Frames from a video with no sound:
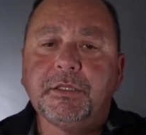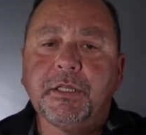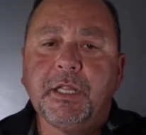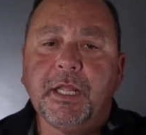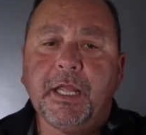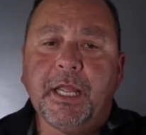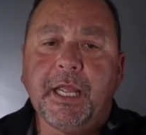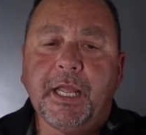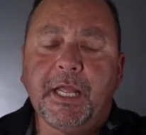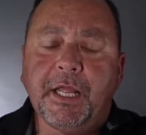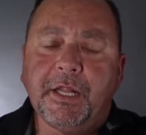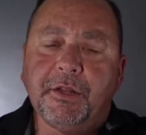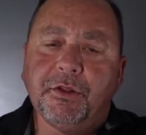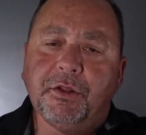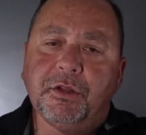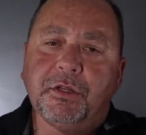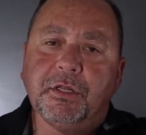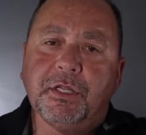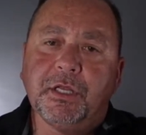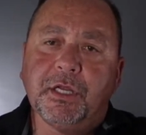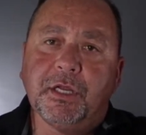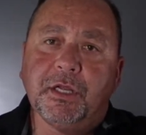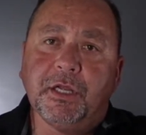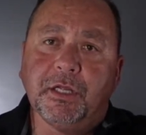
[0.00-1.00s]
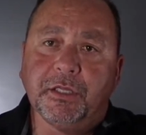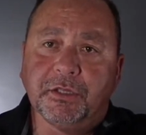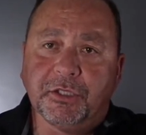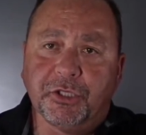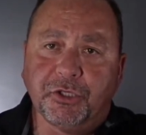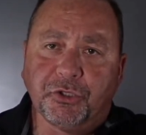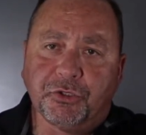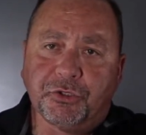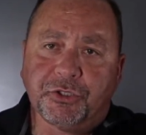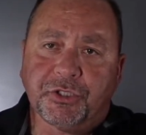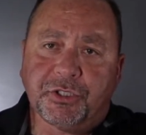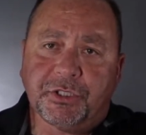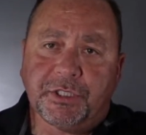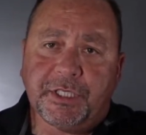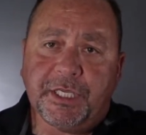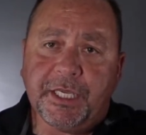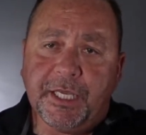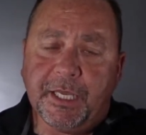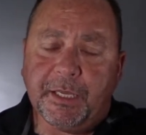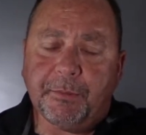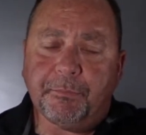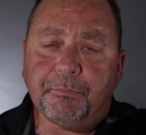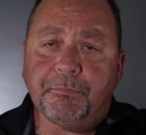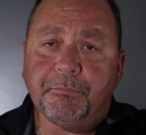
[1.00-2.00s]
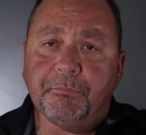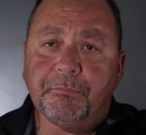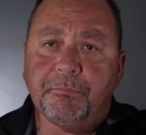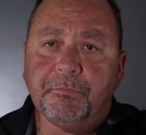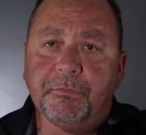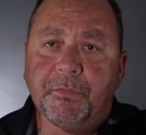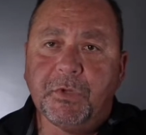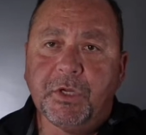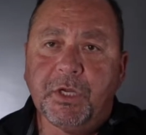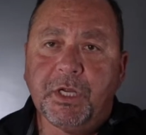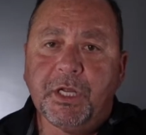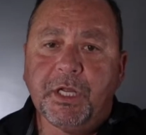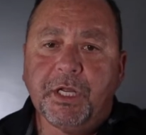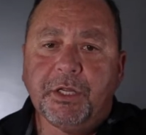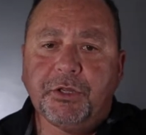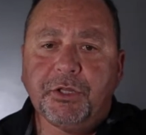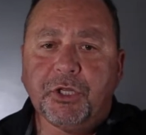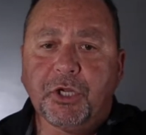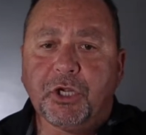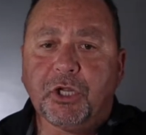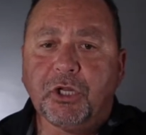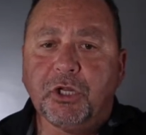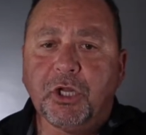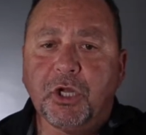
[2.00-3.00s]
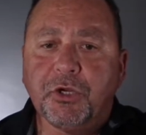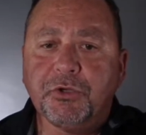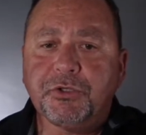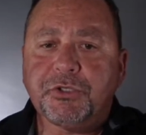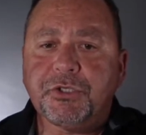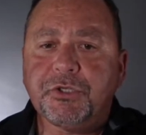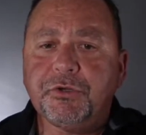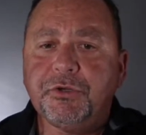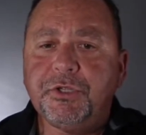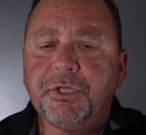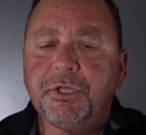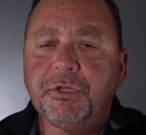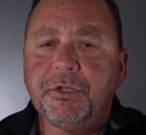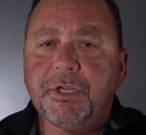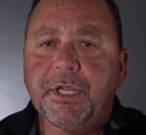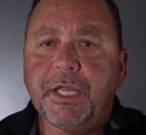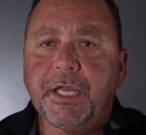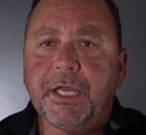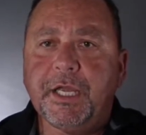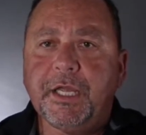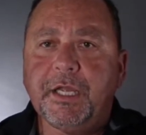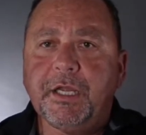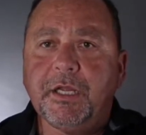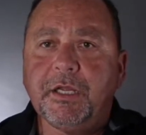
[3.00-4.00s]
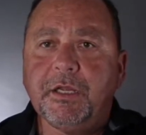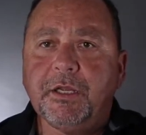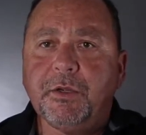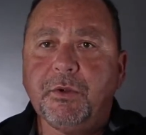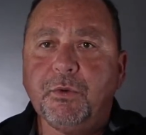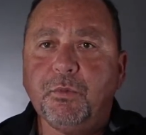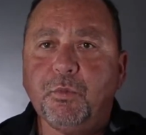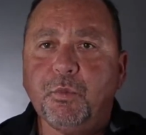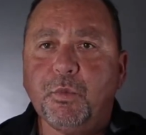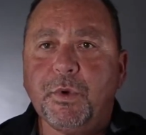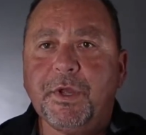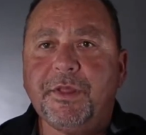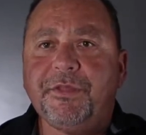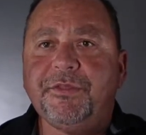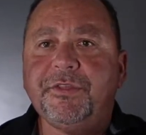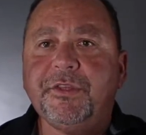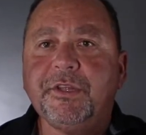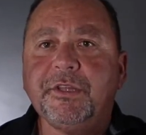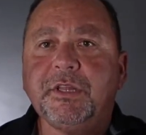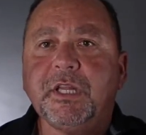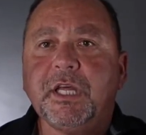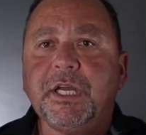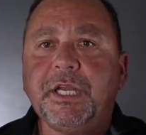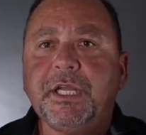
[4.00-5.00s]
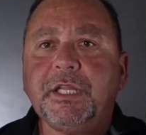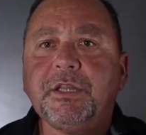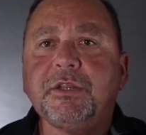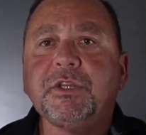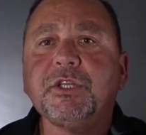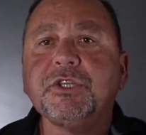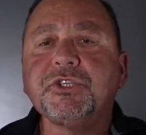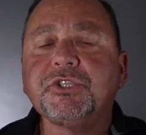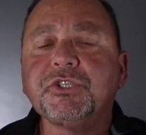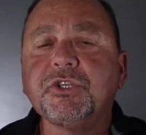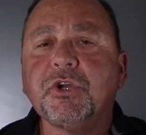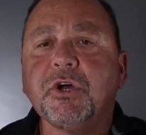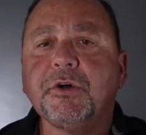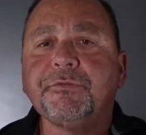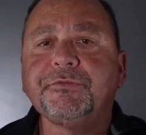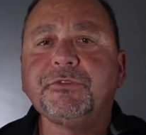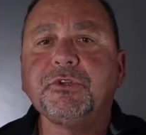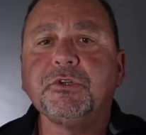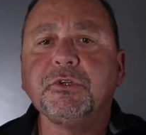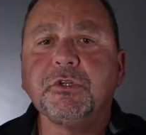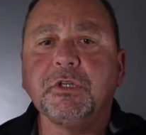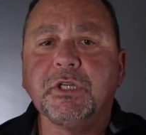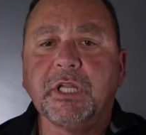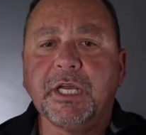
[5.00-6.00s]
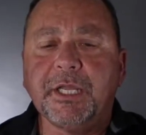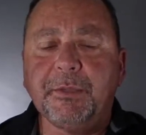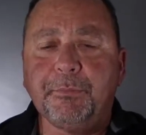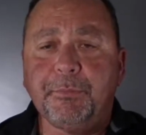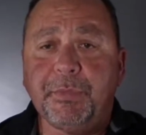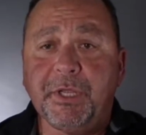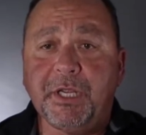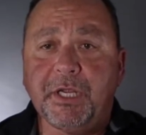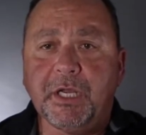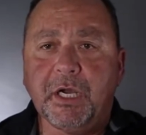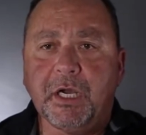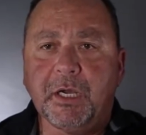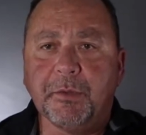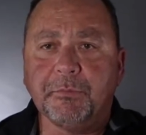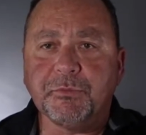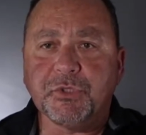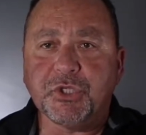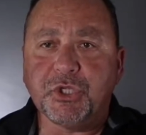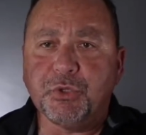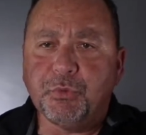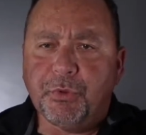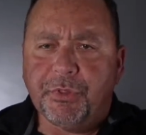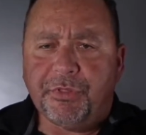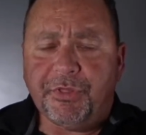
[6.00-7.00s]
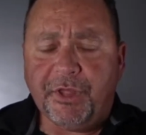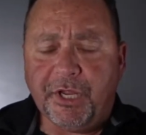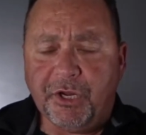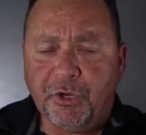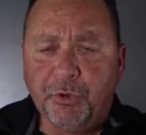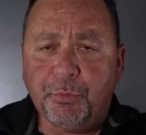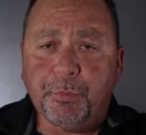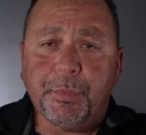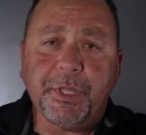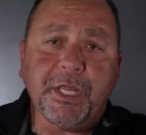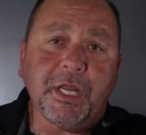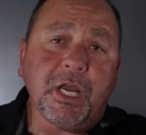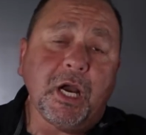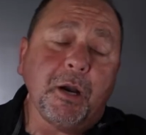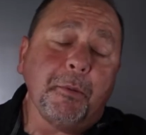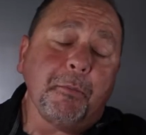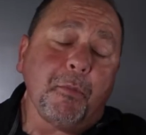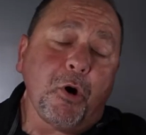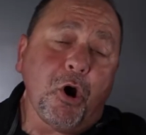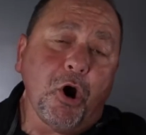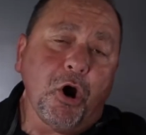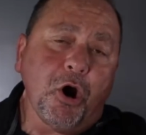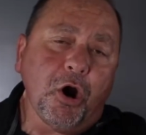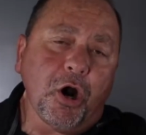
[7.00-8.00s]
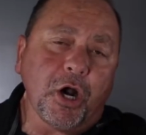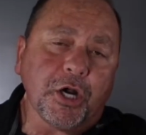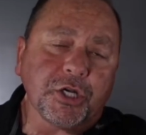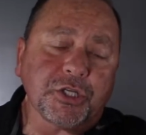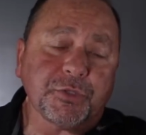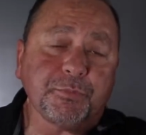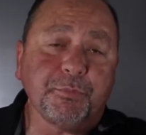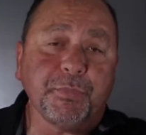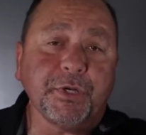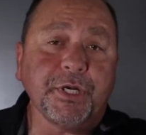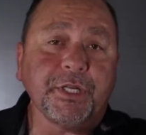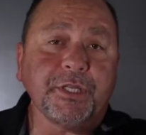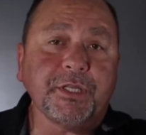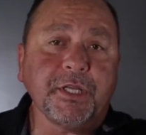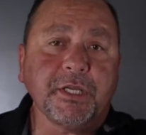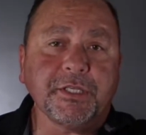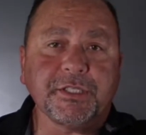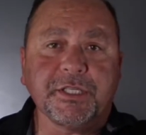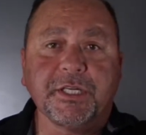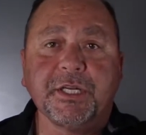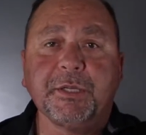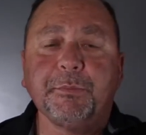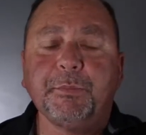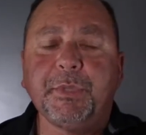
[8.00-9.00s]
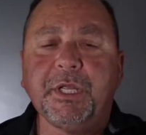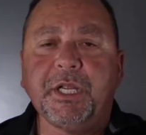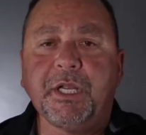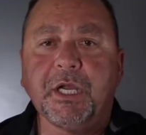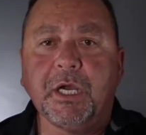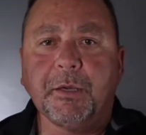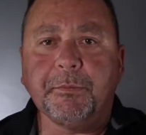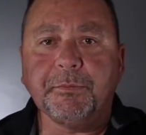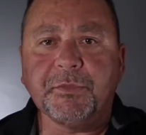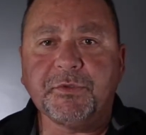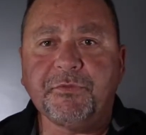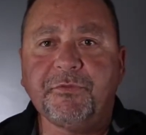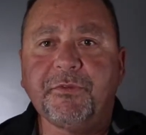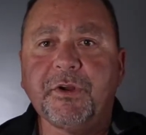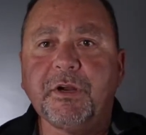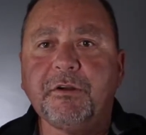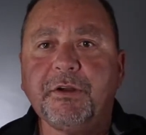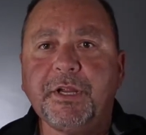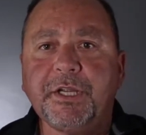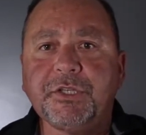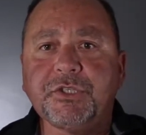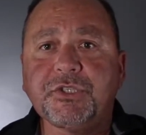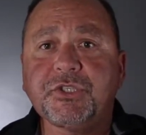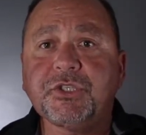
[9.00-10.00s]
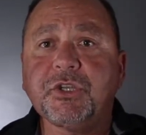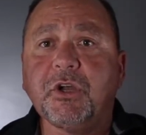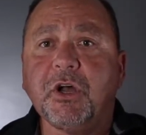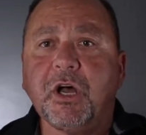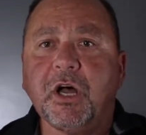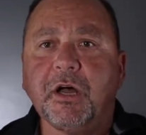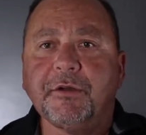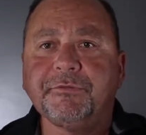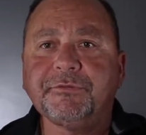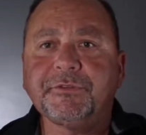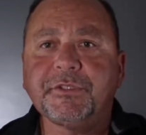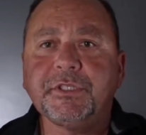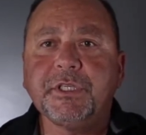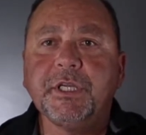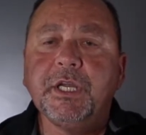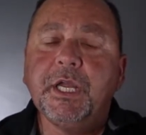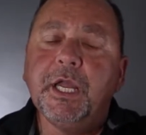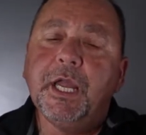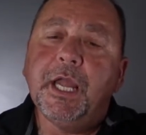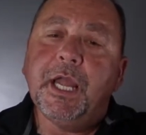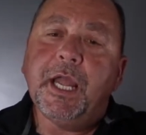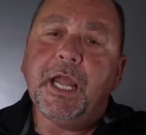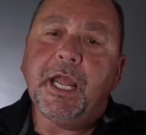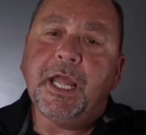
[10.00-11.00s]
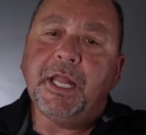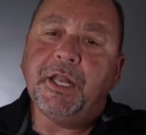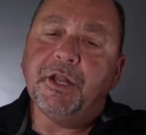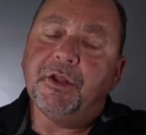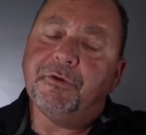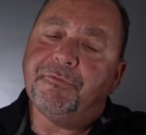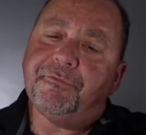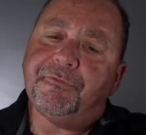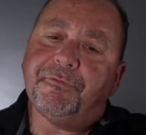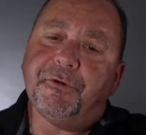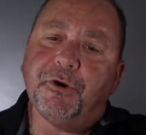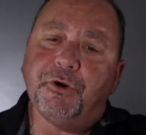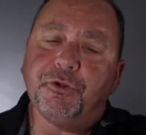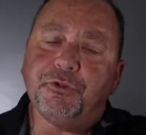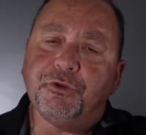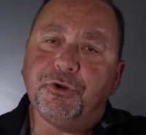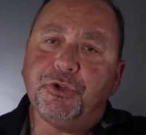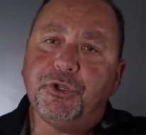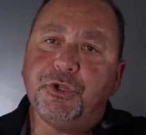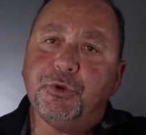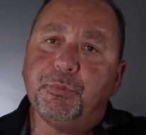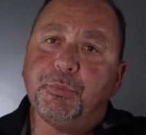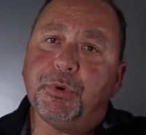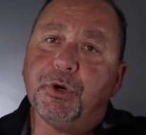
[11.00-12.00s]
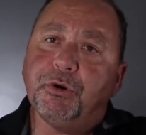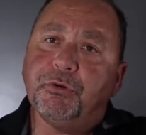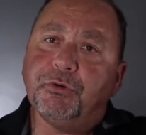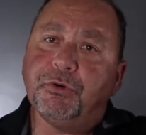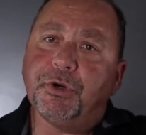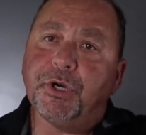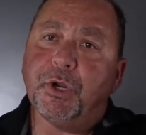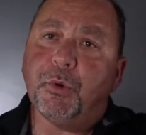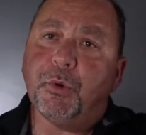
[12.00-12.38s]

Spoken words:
And little tip, the closer you get with the light, the softer the light becomes. You would think it would become harsh, but it doesn't. It becomes very soft. And the further you pull it